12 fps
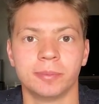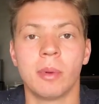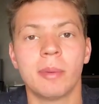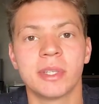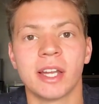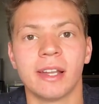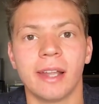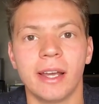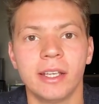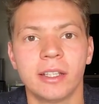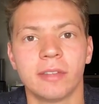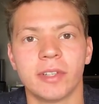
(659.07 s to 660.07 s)
Remember to
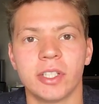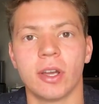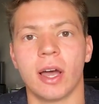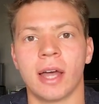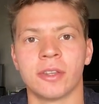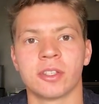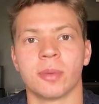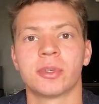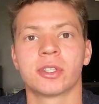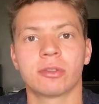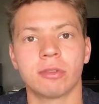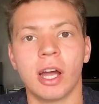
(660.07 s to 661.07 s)
like the video and
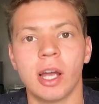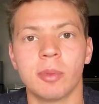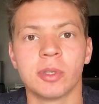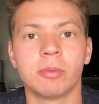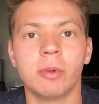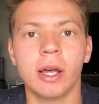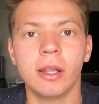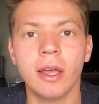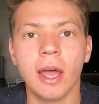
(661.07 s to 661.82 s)
subscribe as well.